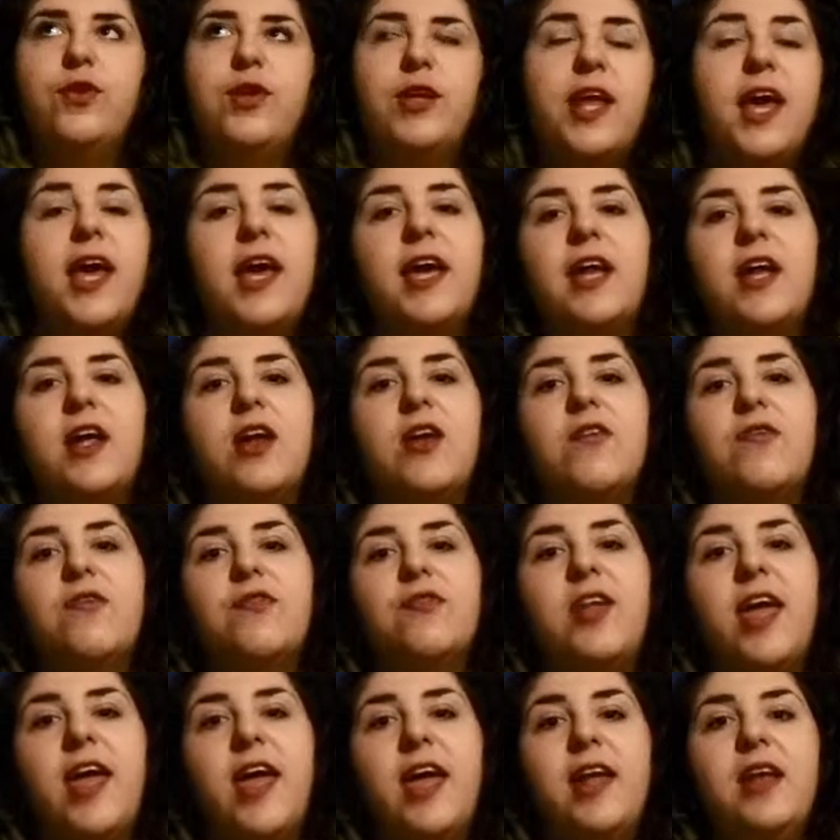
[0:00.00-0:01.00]
9 out of
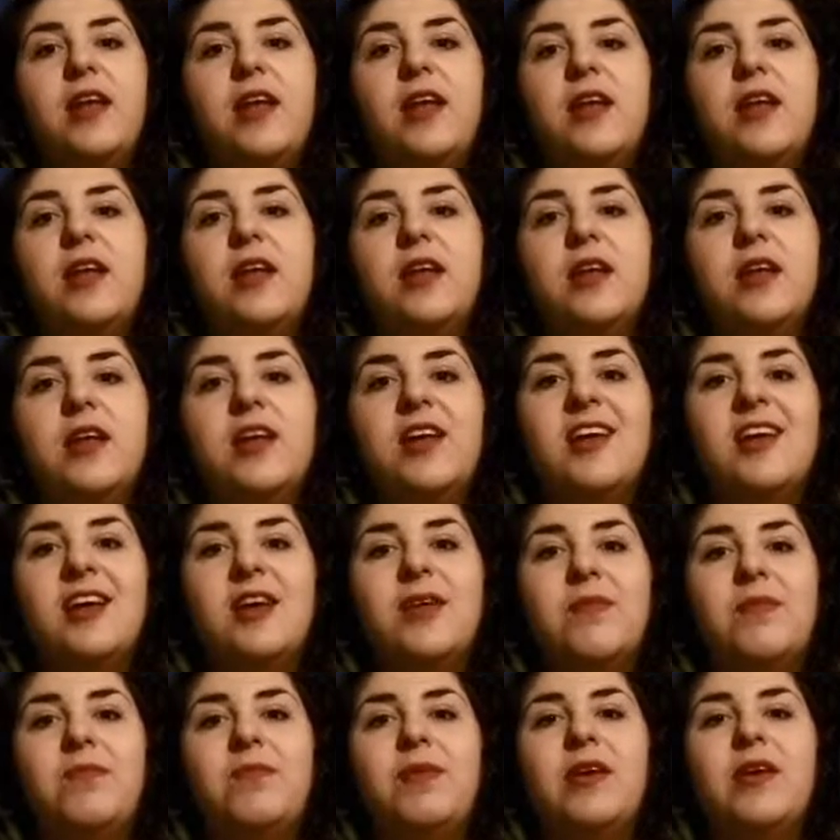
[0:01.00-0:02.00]
10
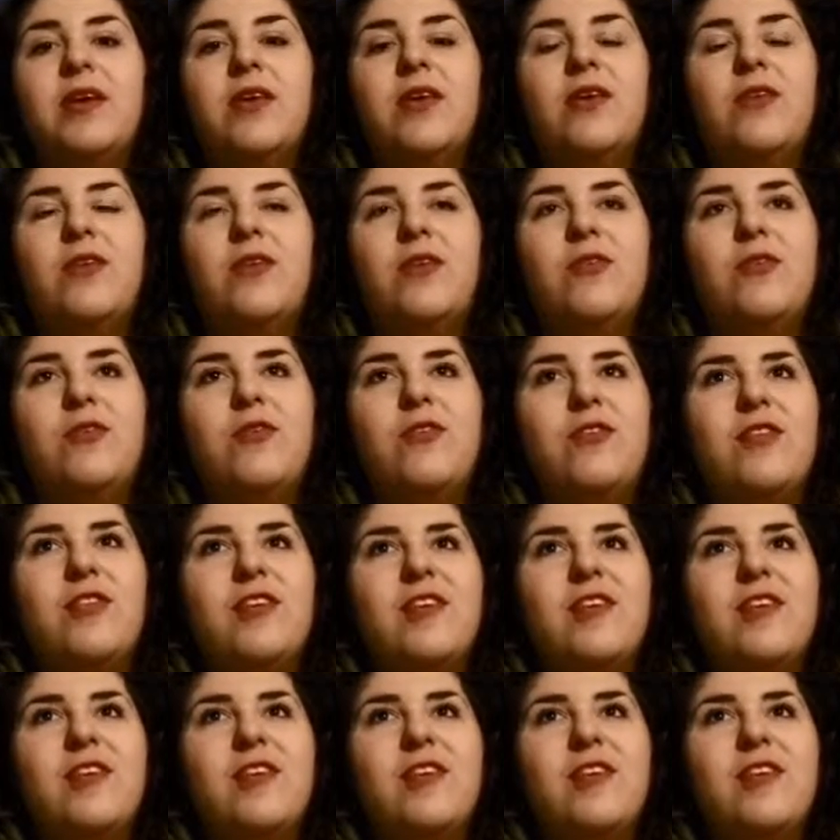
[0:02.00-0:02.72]
because